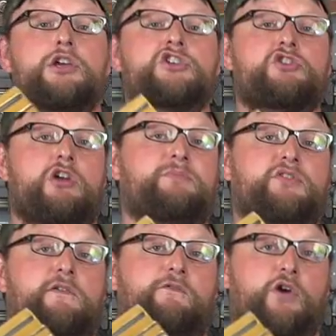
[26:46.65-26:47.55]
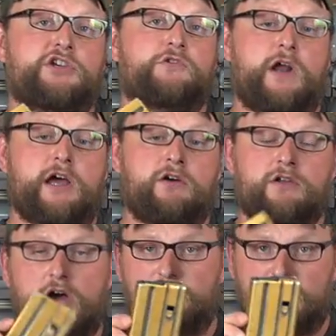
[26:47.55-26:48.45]
strips a fresh round
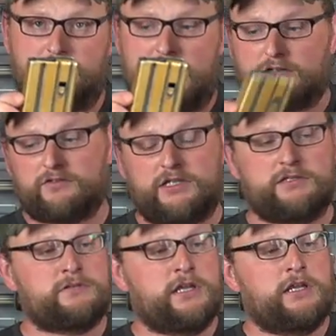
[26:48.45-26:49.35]
off of the magazine,